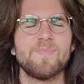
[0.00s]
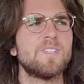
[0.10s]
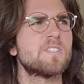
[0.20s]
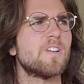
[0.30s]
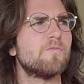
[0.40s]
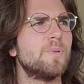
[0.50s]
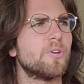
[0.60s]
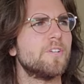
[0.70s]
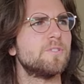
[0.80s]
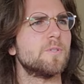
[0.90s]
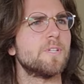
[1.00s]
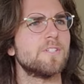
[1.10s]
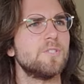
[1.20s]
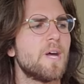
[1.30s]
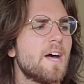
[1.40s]
stuff built into it,
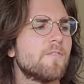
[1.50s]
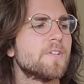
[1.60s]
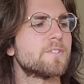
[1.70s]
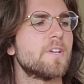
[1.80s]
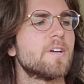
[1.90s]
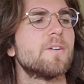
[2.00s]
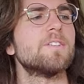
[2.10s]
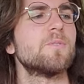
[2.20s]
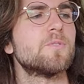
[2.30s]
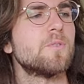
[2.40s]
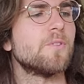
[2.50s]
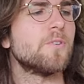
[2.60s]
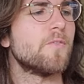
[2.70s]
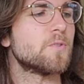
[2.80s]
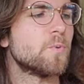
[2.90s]
because you have this like you
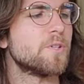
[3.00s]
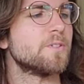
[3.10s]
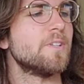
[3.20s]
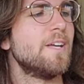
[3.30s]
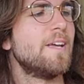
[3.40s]
have this weird